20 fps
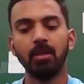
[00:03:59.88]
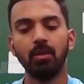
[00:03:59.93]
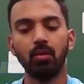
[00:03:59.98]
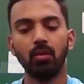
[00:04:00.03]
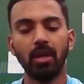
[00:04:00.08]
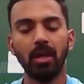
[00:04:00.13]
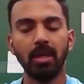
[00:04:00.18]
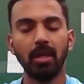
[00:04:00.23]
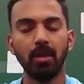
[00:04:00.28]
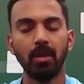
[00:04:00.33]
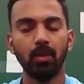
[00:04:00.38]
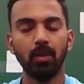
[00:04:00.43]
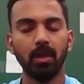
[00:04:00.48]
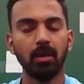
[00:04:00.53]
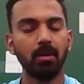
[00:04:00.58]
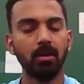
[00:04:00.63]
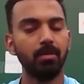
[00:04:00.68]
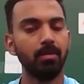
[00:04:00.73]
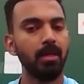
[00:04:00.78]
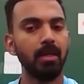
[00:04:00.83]
UAE
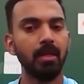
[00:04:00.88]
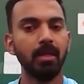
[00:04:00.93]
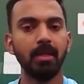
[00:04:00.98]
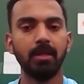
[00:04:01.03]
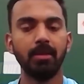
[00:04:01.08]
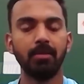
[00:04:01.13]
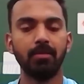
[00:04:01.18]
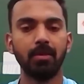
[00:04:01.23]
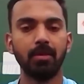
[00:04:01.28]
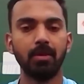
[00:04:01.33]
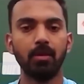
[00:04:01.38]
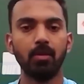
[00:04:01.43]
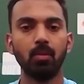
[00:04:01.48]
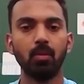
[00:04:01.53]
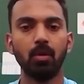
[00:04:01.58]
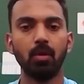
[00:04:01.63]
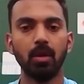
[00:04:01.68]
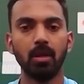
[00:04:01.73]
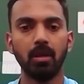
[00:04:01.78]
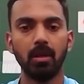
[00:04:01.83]
were completely different to
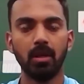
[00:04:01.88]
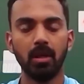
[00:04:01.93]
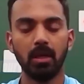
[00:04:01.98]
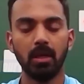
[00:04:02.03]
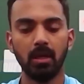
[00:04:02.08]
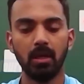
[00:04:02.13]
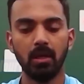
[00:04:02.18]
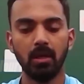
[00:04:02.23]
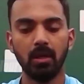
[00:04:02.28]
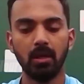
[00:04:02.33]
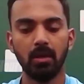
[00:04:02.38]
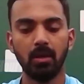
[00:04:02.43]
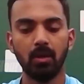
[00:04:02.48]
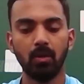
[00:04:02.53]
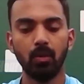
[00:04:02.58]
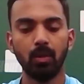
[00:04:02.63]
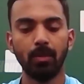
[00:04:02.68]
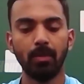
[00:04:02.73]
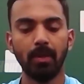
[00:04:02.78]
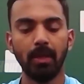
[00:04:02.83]
what
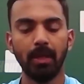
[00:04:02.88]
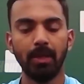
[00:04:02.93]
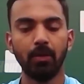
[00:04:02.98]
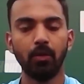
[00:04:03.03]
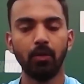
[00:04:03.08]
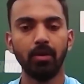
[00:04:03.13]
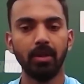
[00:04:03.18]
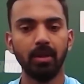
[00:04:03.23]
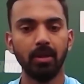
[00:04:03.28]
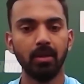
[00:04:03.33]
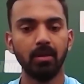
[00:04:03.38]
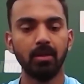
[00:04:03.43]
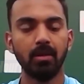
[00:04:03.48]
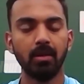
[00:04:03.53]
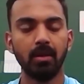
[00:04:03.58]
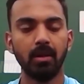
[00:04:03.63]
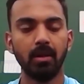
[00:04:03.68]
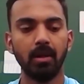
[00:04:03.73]
we're playing on here.